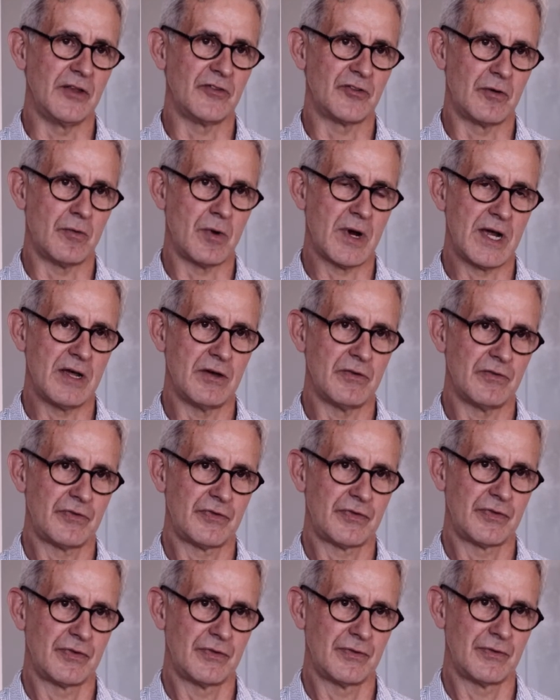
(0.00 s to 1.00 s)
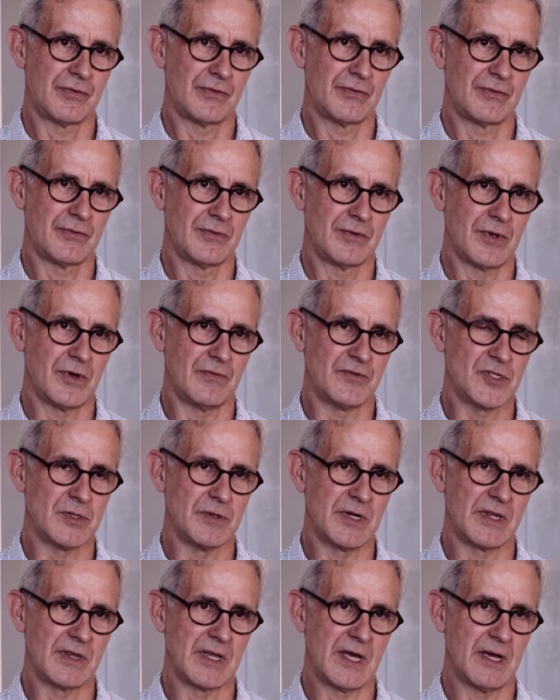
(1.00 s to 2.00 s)
is a way of
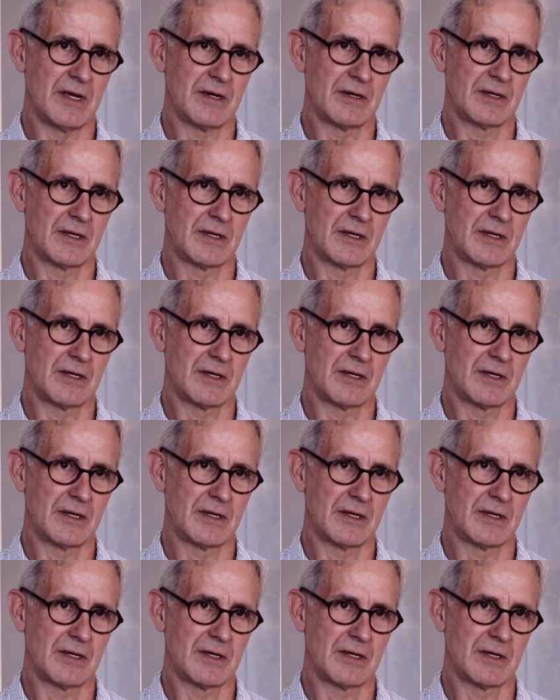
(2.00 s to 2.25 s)
doing that.